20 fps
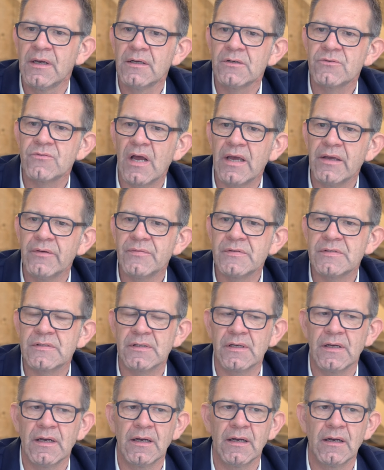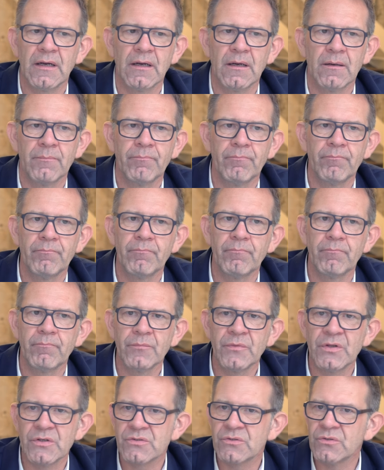drives um,
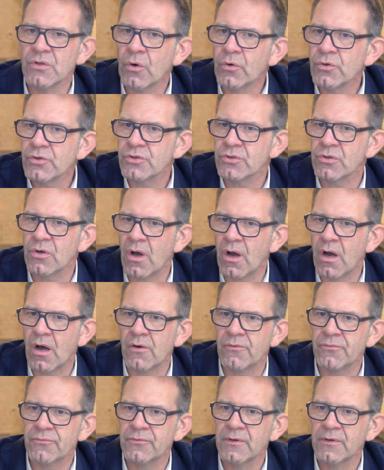this notion of